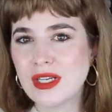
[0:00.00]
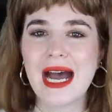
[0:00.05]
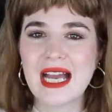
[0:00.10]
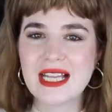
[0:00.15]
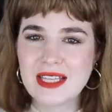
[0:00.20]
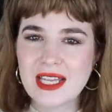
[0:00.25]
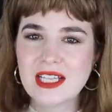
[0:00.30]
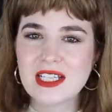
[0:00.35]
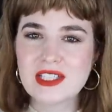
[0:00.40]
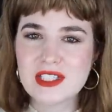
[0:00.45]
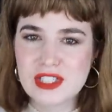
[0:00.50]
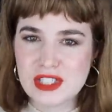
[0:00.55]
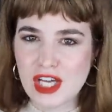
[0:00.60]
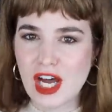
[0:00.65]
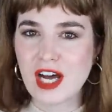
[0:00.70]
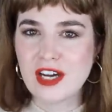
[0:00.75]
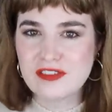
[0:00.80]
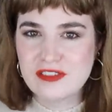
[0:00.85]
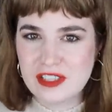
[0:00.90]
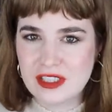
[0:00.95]
I like a
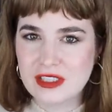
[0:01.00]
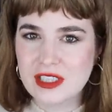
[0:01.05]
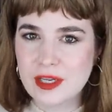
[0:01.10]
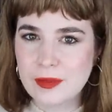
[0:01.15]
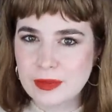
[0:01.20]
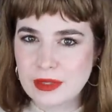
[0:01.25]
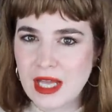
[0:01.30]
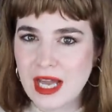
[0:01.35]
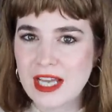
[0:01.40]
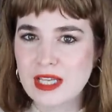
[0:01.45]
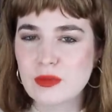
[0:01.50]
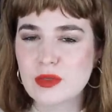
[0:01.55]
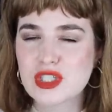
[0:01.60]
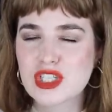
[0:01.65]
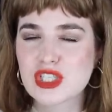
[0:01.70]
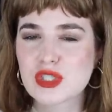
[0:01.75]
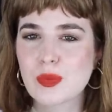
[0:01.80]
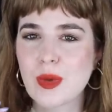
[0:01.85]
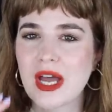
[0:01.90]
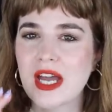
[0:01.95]
soft lip line, which
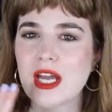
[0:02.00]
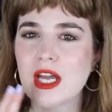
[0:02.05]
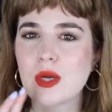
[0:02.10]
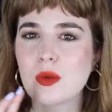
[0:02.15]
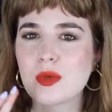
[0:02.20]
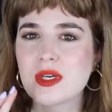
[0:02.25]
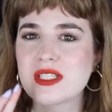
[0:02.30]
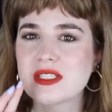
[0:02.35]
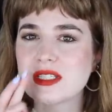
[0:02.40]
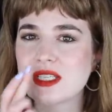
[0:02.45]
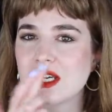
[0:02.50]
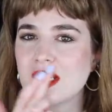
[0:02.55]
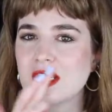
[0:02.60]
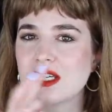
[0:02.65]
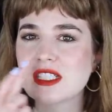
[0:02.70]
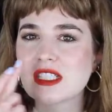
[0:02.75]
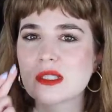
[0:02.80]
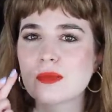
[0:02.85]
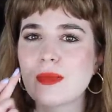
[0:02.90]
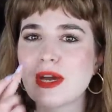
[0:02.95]
is why I was
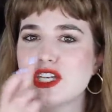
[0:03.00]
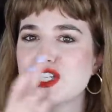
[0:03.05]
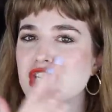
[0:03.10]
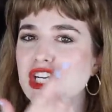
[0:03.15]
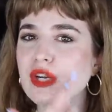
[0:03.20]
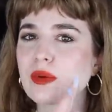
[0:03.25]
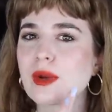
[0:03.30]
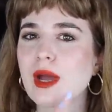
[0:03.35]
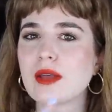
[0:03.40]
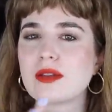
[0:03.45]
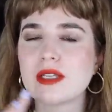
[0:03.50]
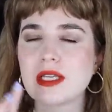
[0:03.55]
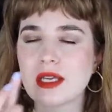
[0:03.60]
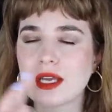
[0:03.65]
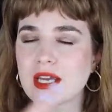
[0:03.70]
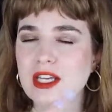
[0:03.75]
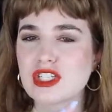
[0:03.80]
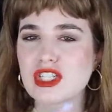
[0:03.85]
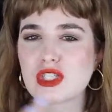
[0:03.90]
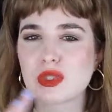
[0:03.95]
smudging around the
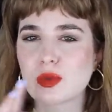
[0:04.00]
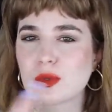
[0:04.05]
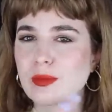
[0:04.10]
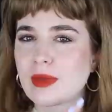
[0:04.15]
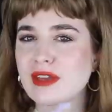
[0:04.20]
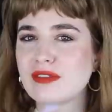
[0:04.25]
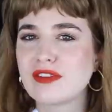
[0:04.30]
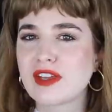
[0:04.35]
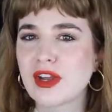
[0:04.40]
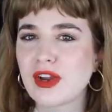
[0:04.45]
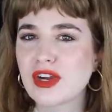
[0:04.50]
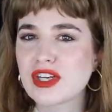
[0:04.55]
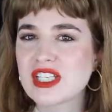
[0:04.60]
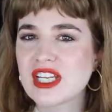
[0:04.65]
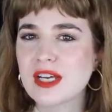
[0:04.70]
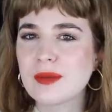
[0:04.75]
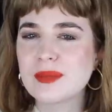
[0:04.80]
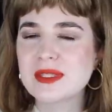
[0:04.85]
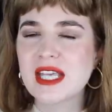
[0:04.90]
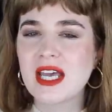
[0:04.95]
edges with my
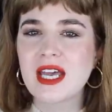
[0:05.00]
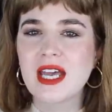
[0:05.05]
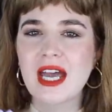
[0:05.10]
fingertips.